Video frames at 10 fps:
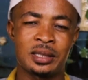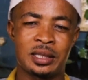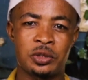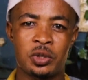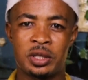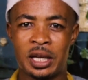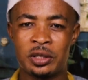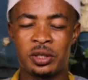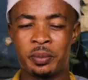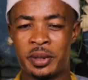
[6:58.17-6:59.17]
just
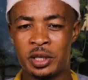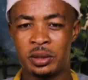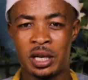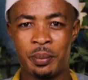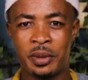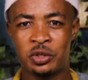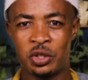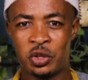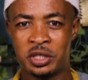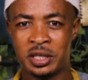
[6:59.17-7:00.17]
contact the numbers
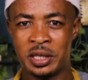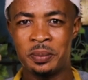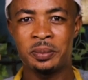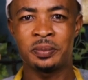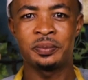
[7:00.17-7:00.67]
on your screen.